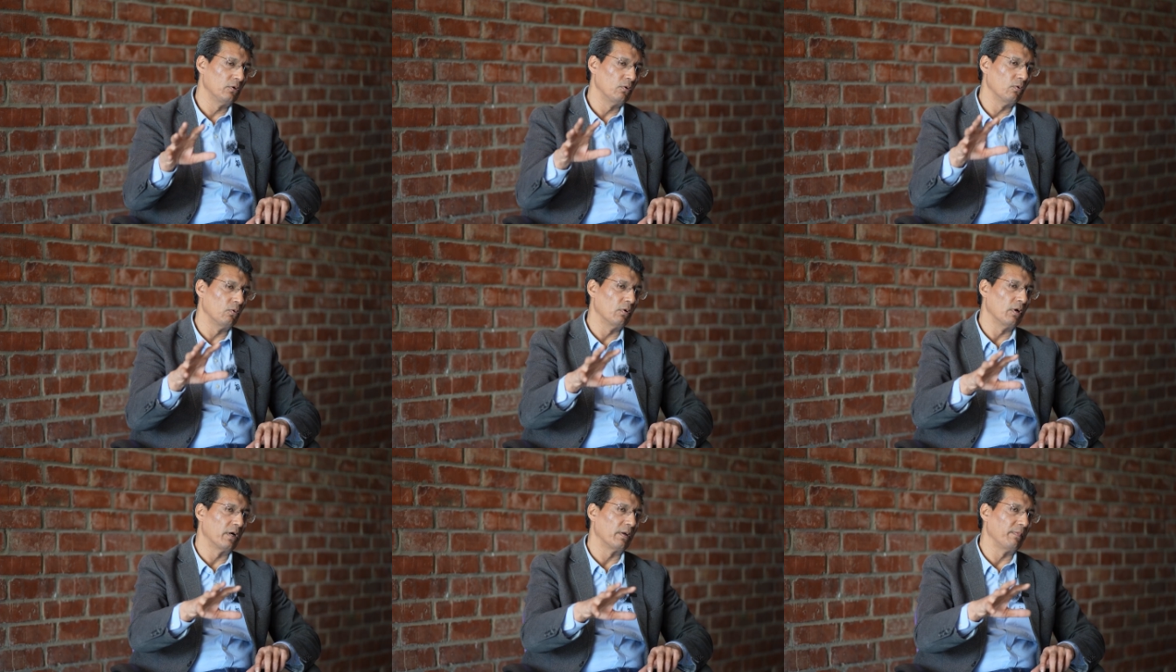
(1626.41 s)

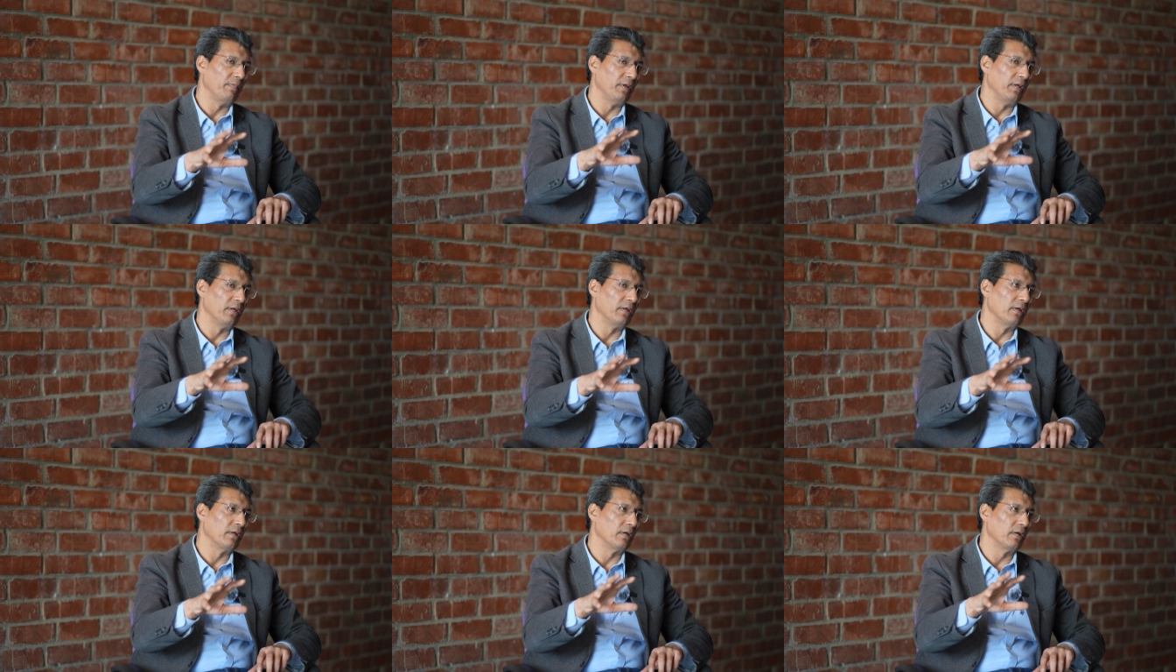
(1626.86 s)
who are
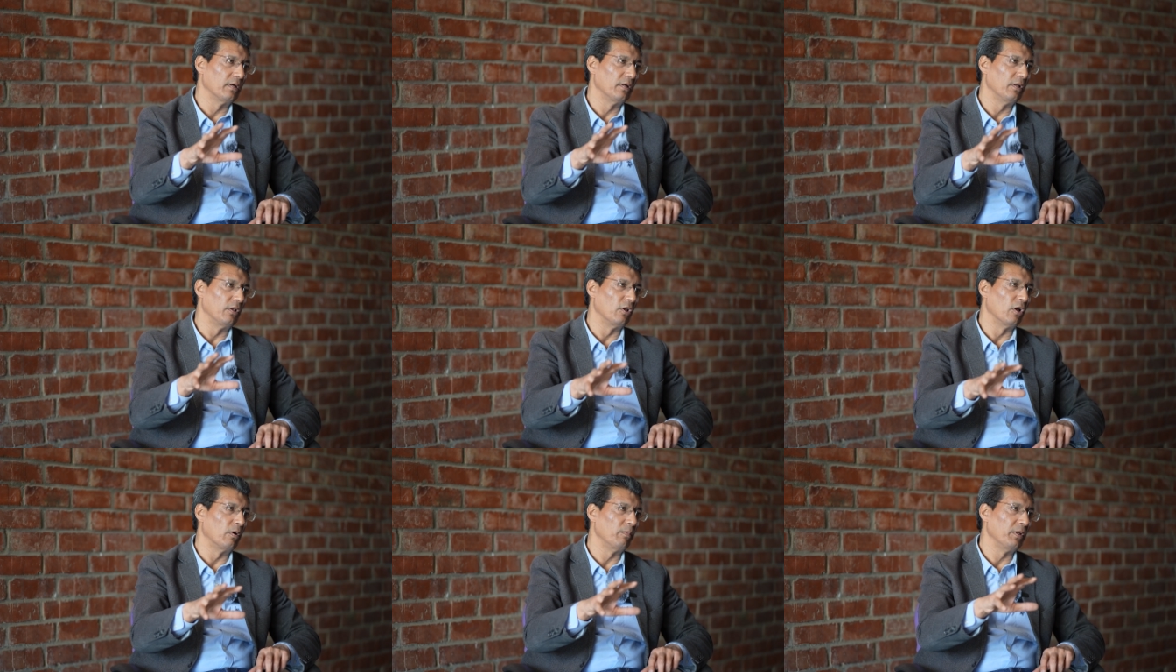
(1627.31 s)
being
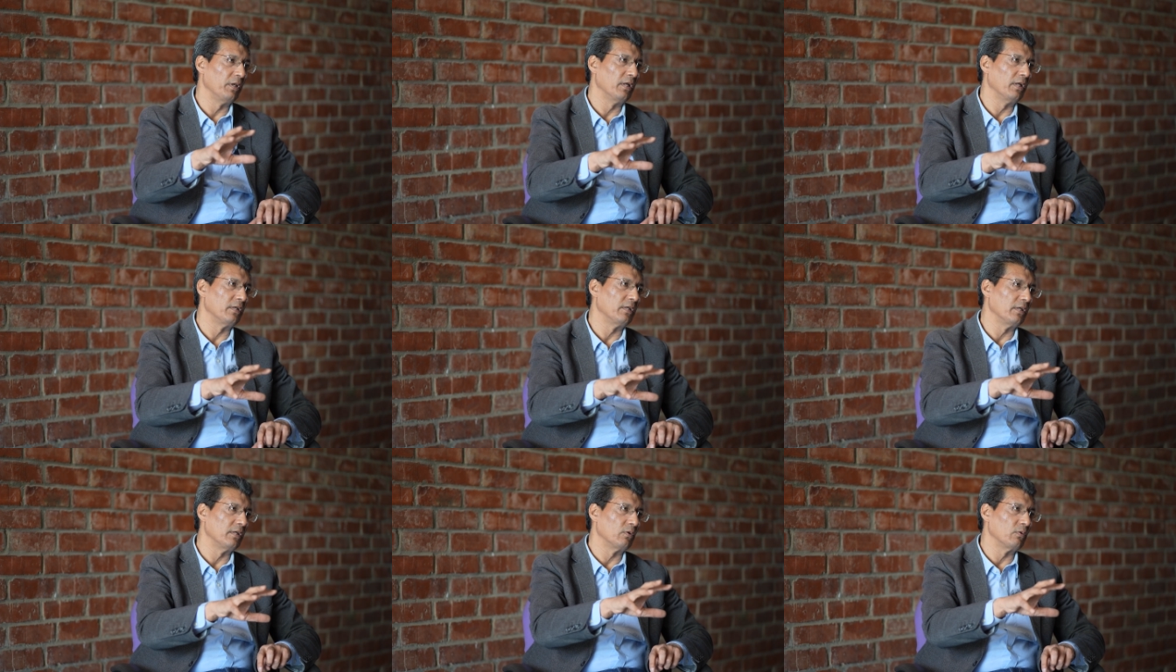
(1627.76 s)

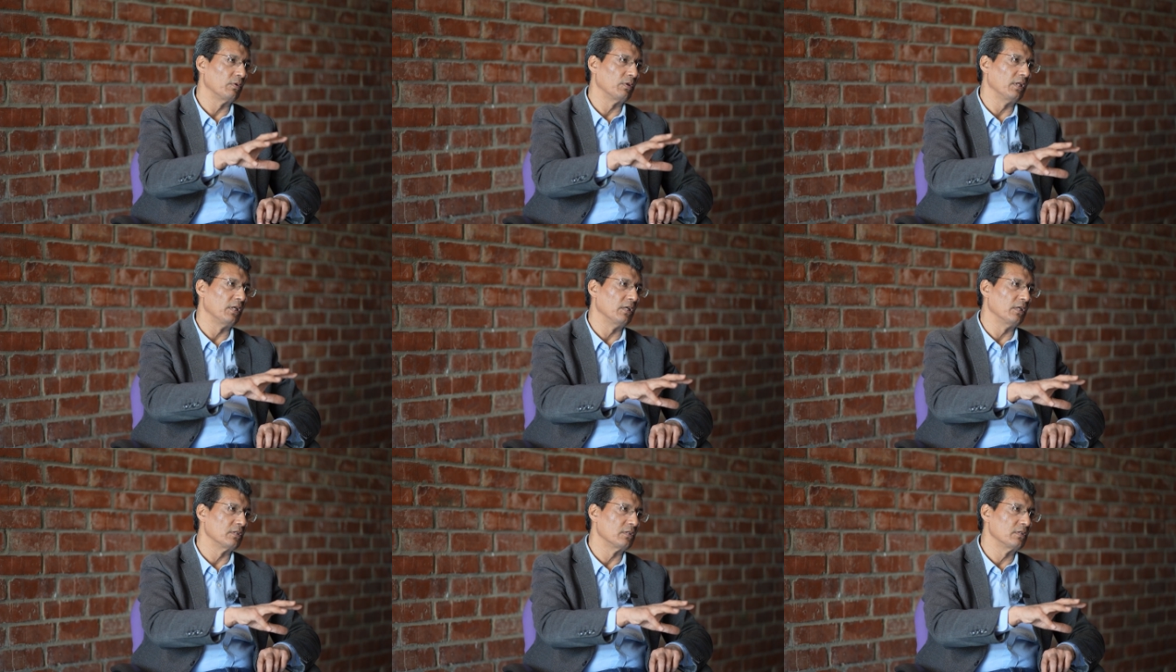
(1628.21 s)
nominated to
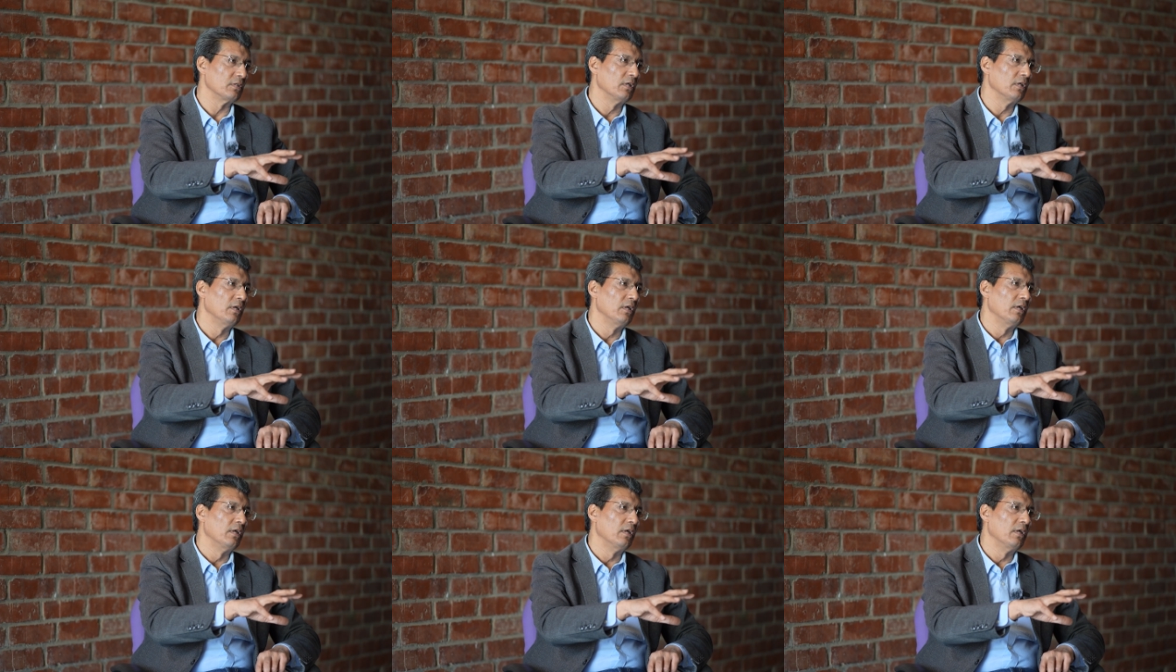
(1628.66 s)
these